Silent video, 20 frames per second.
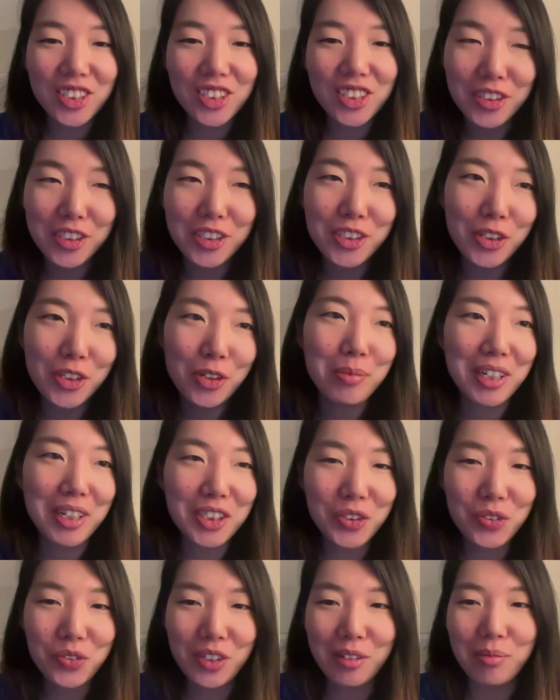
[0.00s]
I learned so
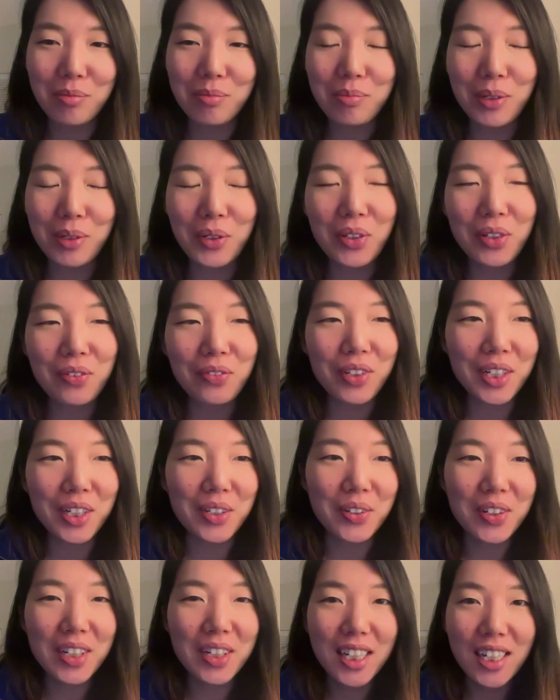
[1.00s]
much from both of
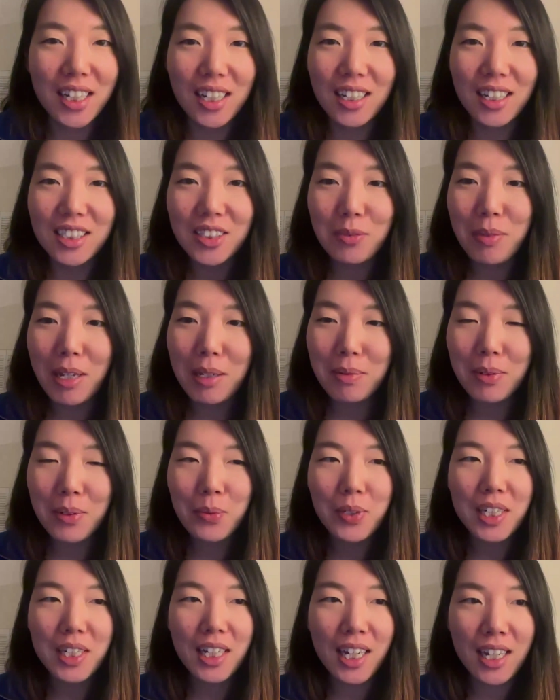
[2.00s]
you. So
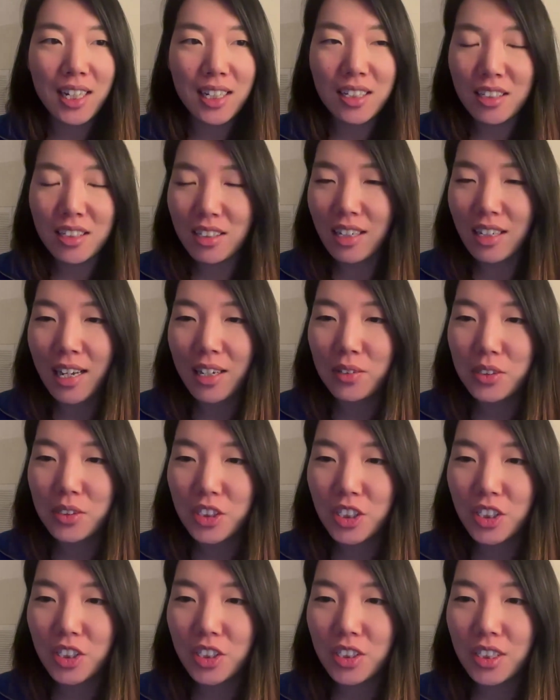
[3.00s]
maybe we can now
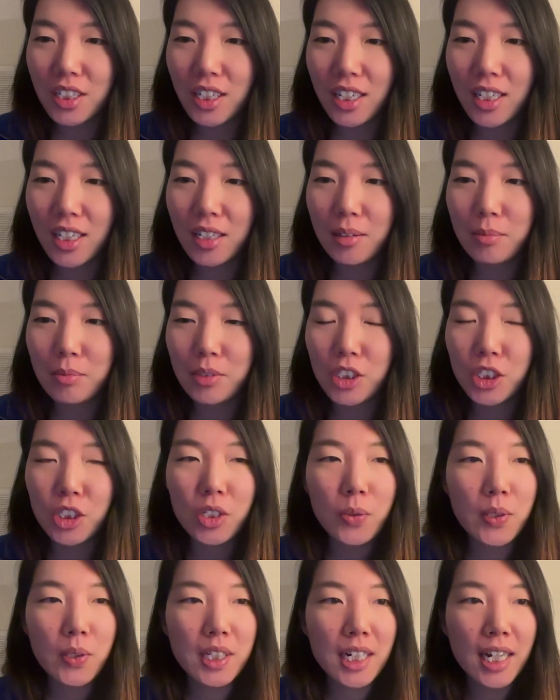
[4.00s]
turn to
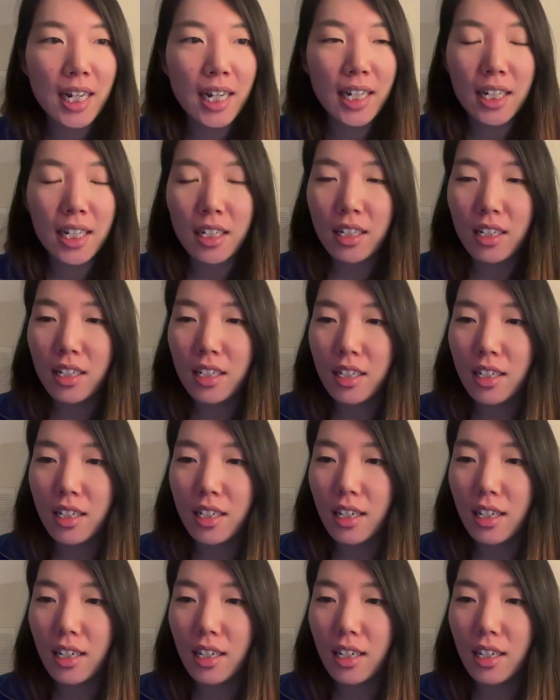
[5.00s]
Q&A.